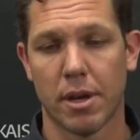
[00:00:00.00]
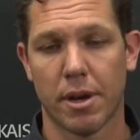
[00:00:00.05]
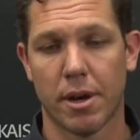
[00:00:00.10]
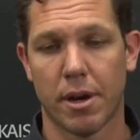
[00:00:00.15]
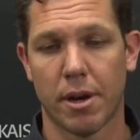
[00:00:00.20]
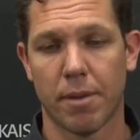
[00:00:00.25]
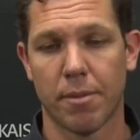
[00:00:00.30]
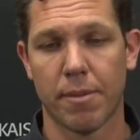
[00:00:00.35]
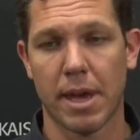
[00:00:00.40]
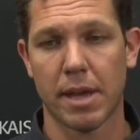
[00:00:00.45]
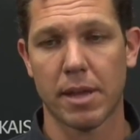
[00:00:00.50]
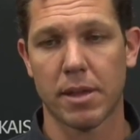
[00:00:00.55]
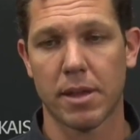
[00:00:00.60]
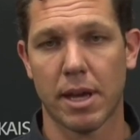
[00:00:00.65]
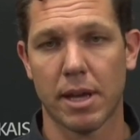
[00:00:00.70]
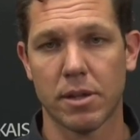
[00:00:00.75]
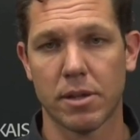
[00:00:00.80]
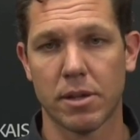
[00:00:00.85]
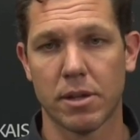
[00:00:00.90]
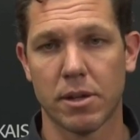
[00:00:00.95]
Um, that
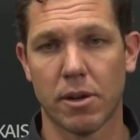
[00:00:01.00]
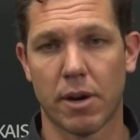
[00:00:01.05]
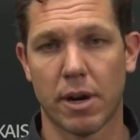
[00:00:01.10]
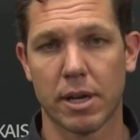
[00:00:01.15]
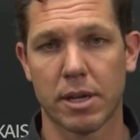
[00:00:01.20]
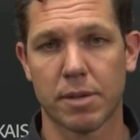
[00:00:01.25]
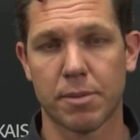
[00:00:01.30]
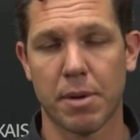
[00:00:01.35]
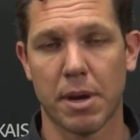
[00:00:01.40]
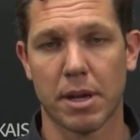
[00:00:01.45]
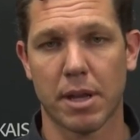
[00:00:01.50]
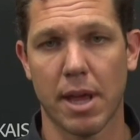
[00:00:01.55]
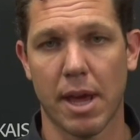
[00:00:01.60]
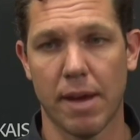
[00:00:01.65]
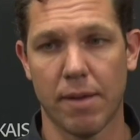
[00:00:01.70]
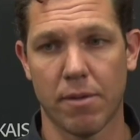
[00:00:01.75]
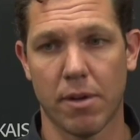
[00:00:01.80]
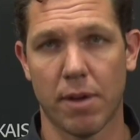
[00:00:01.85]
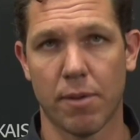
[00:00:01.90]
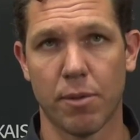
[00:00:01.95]
that you know, I expect
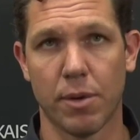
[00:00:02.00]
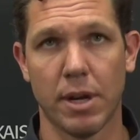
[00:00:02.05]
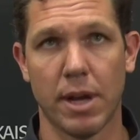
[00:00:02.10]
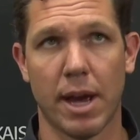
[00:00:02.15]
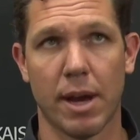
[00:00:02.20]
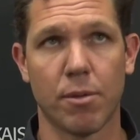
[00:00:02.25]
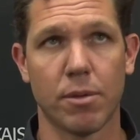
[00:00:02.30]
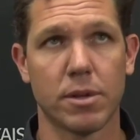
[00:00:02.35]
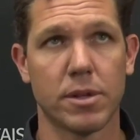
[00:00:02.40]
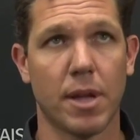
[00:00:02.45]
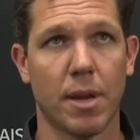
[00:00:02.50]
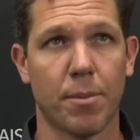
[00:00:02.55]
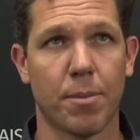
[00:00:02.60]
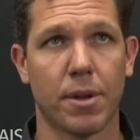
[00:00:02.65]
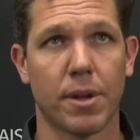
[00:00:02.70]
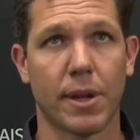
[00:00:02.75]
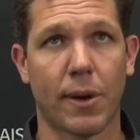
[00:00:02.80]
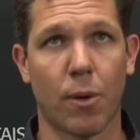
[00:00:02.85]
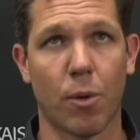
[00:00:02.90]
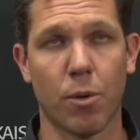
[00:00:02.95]
that every night we step
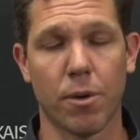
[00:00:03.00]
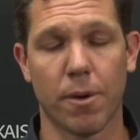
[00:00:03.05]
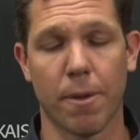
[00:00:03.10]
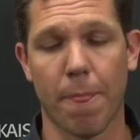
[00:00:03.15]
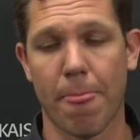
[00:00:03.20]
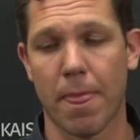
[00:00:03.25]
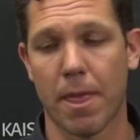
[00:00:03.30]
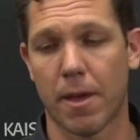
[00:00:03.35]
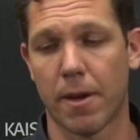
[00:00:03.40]
on the court.